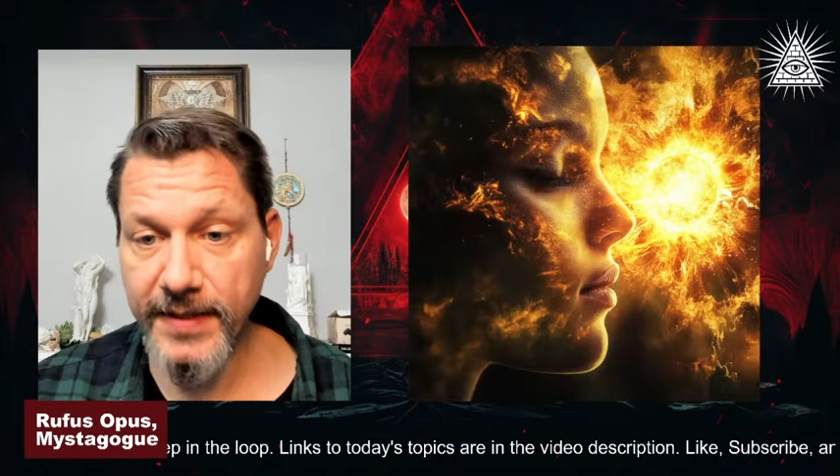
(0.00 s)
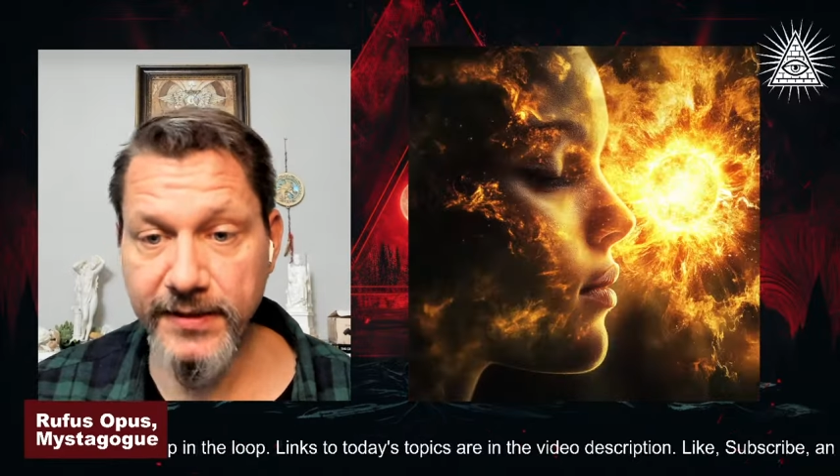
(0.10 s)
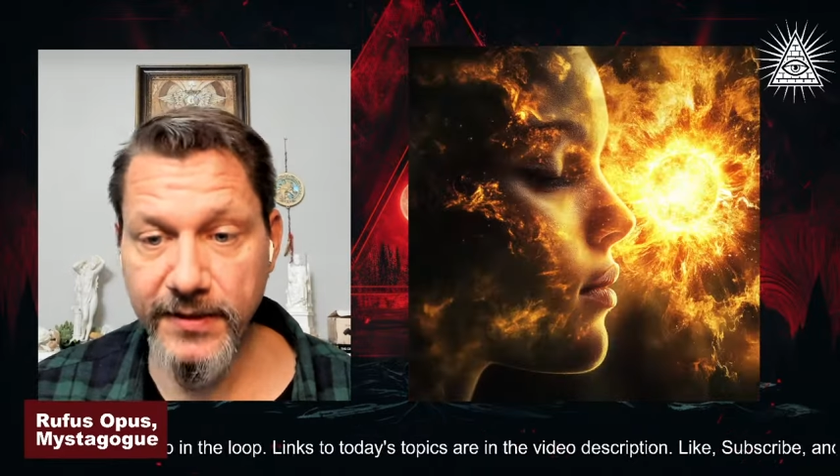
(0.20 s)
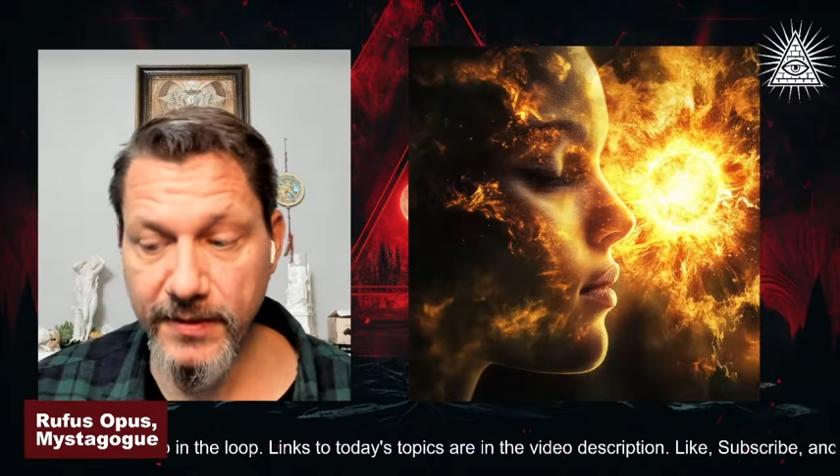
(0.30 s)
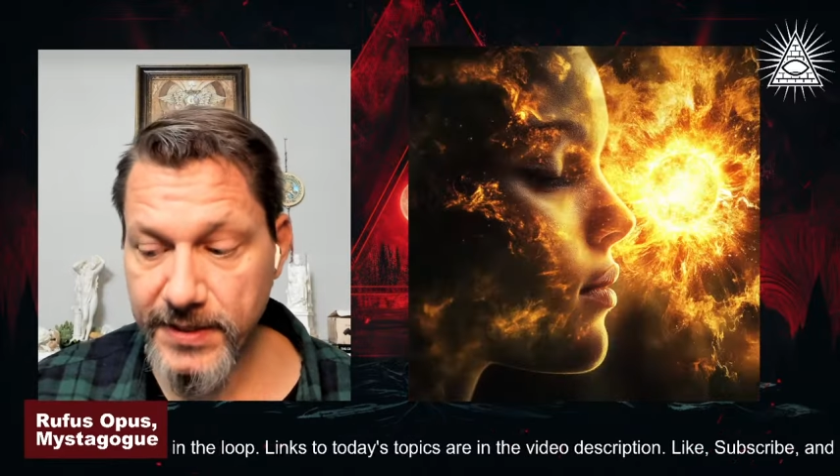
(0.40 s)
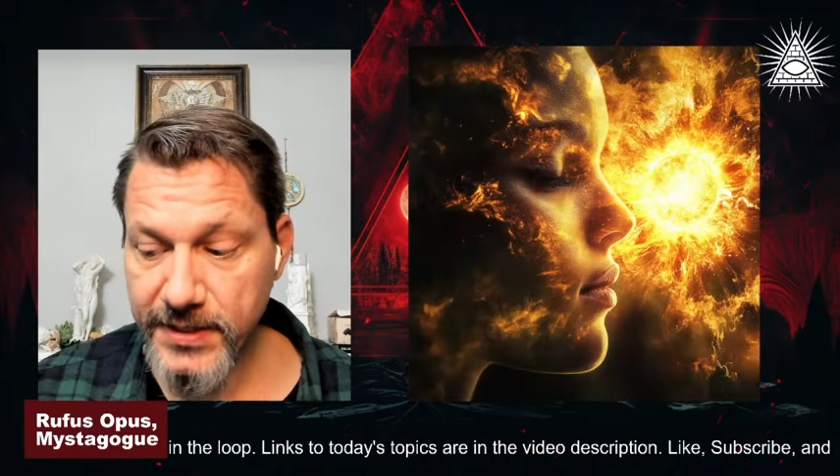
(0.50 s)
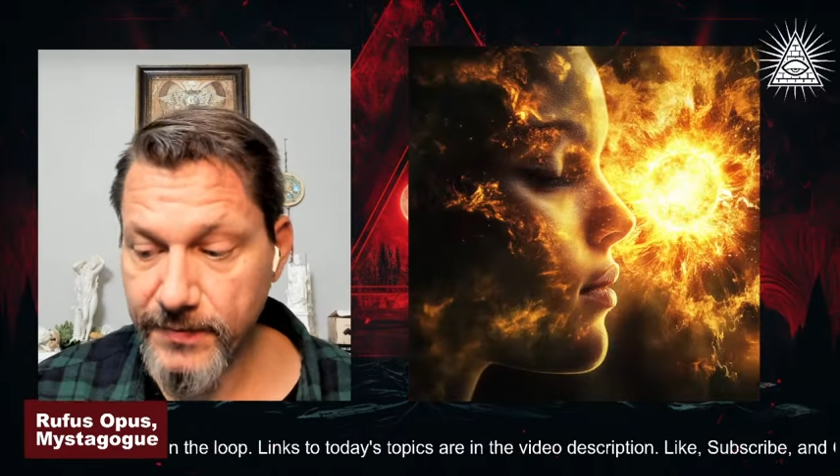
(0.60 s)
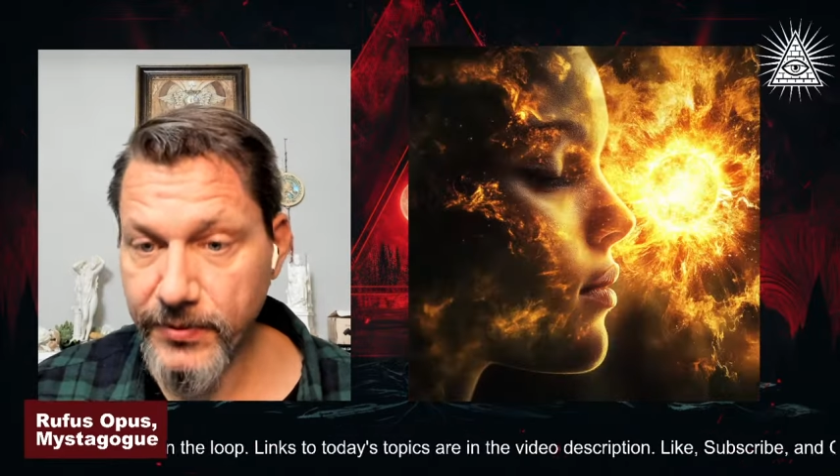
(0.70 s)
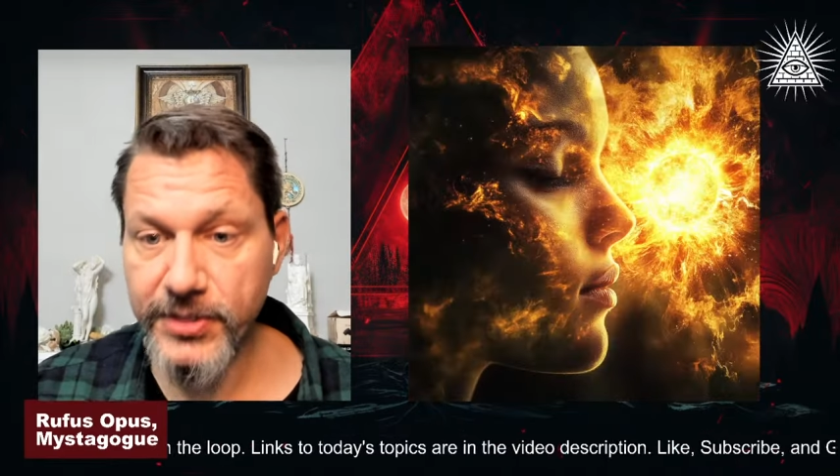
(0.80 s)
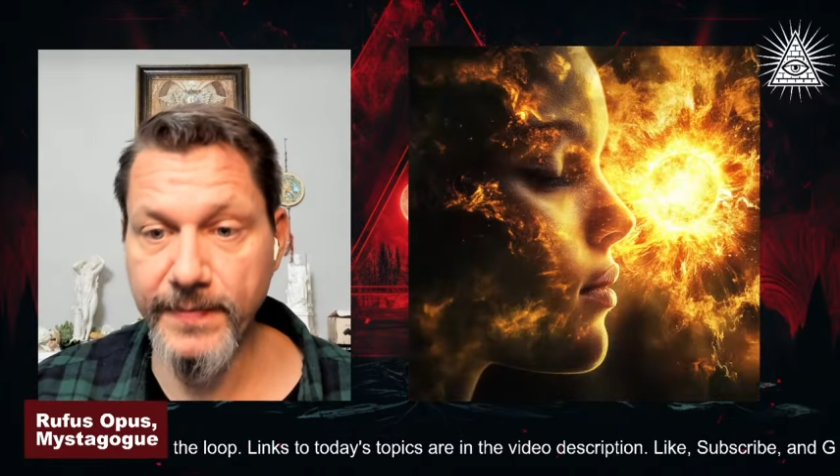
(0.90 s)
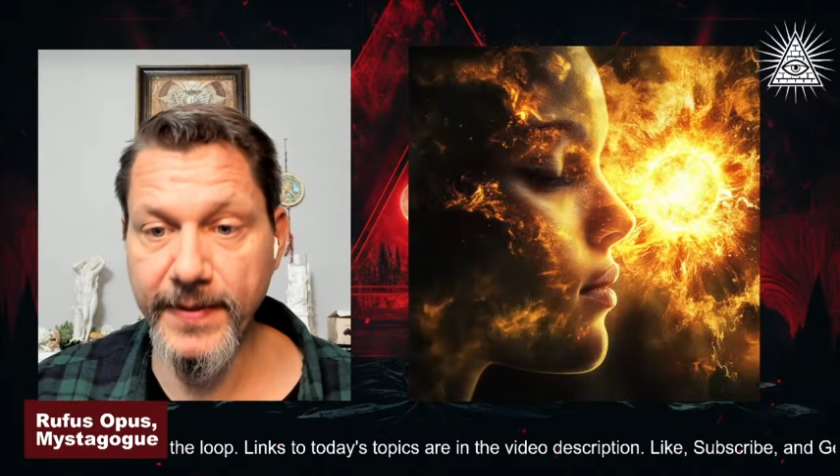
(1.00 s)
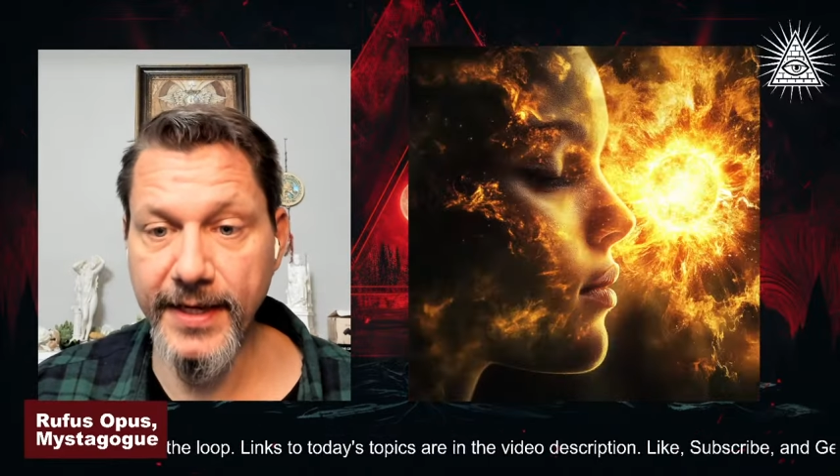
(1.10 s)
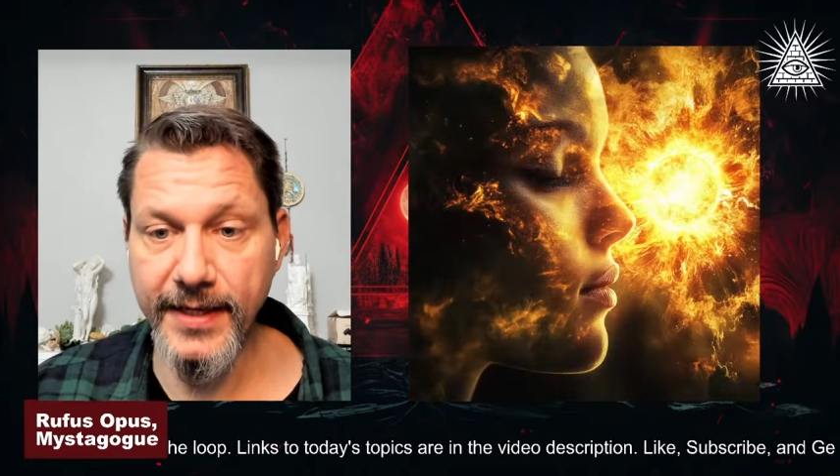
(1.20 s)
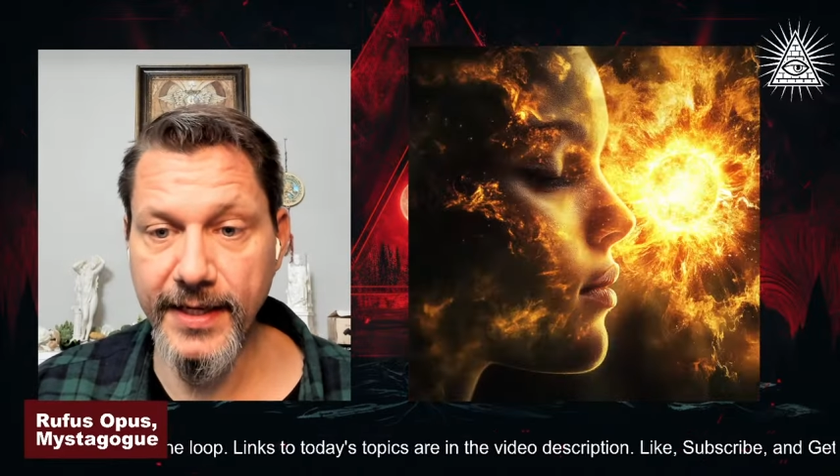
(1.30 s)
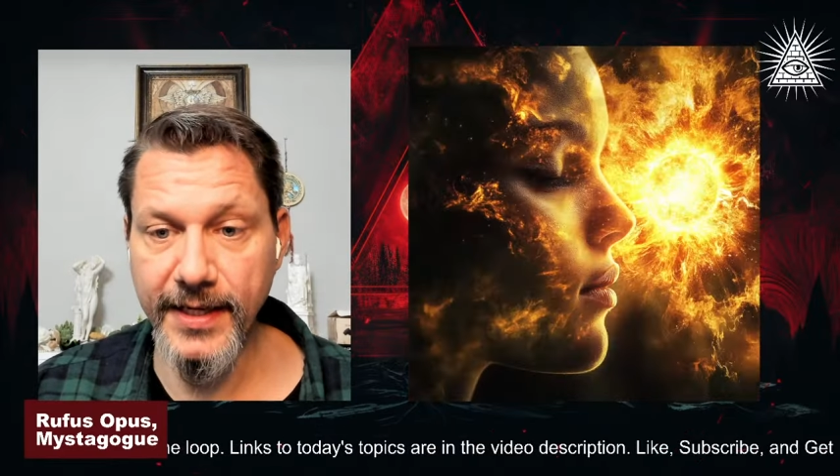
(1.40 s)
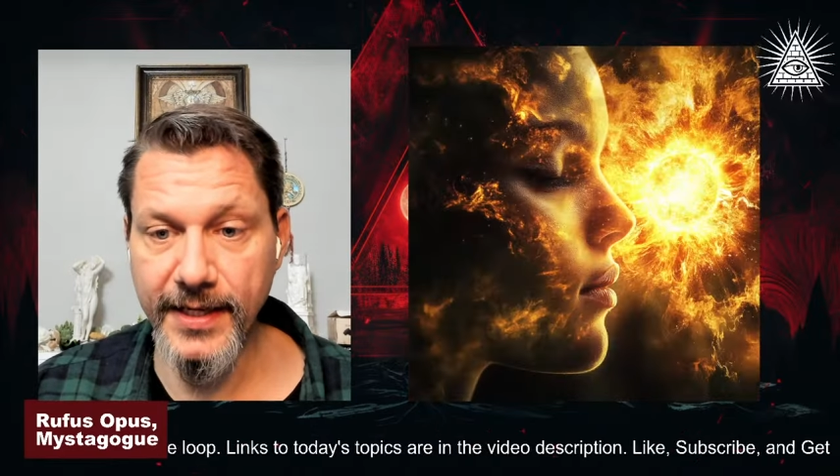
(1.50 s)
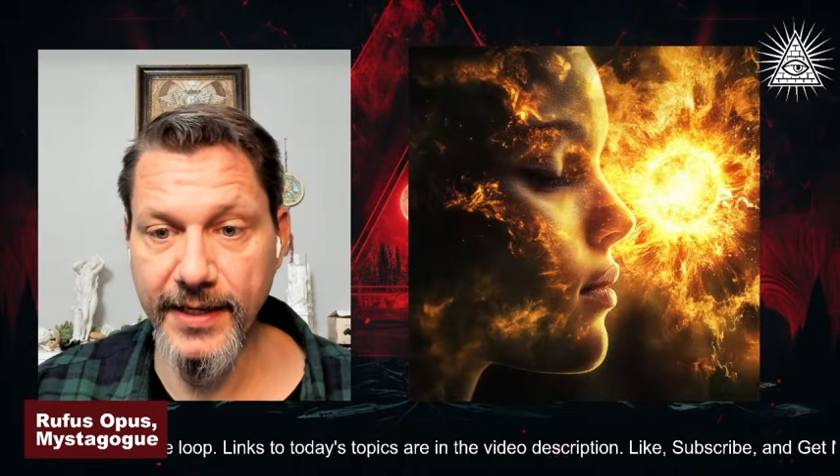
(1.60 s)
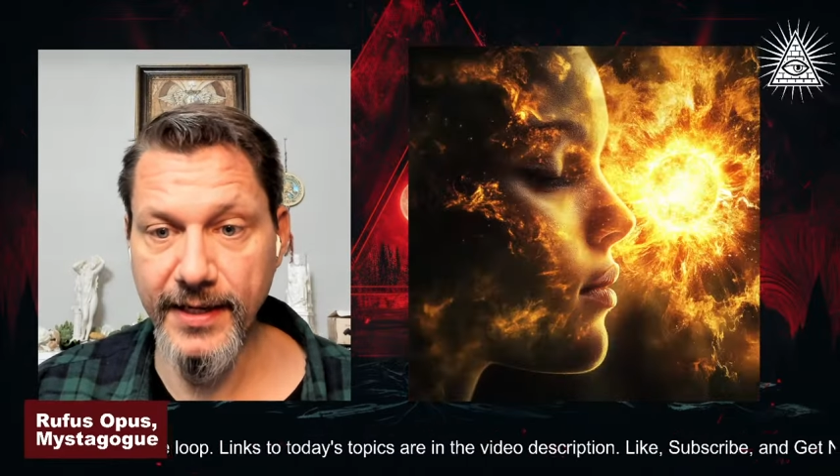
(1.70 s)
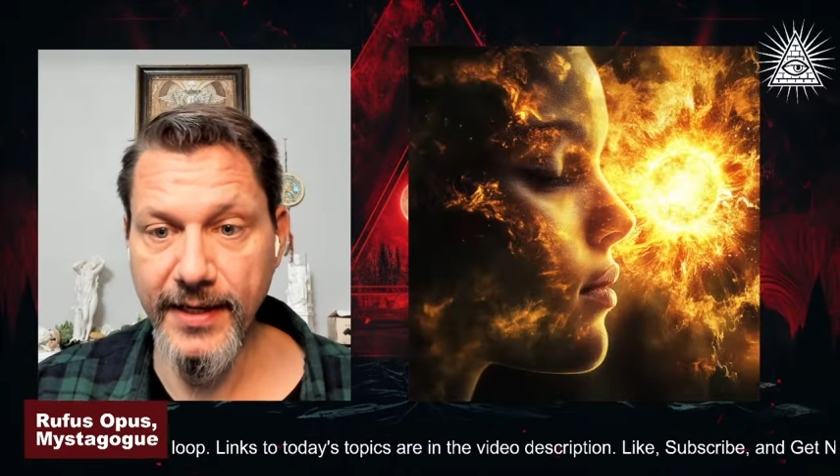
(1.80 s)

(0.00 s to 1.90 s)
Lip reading: there to be some pushback on